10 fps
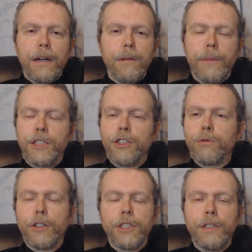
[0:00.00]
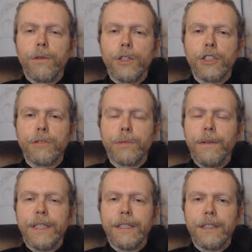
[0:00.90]
Mrs. Wilson, of course, is
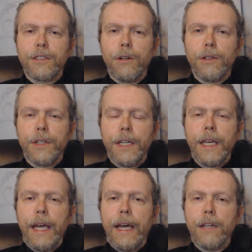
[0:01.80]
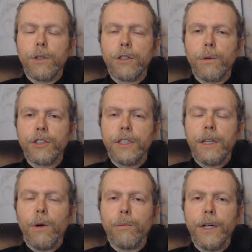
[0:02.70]
privy to this whole thing, and Woodrow Wilson
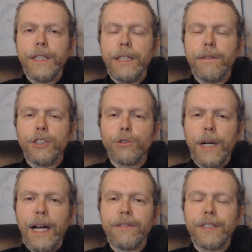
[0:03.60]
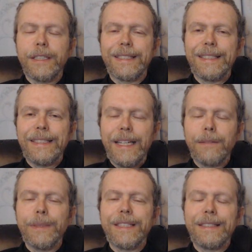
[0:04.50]
at one point even drafts the
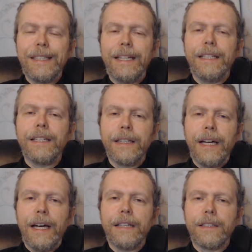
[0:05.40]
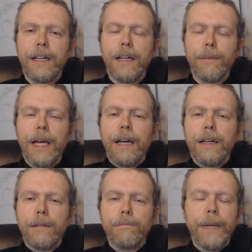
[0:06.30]
statement stating that
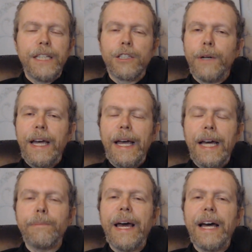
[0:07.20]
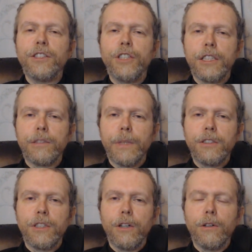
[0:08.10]
basically I had bad judgment.
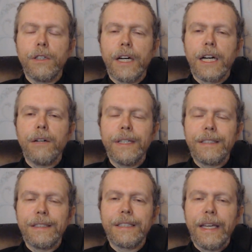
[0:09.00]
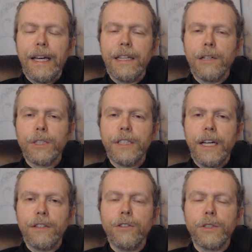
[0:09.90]
So the Clinton scandal was
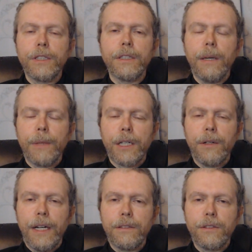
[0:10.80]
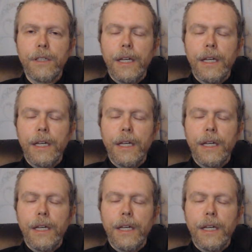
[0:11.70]
not new to the Democrats.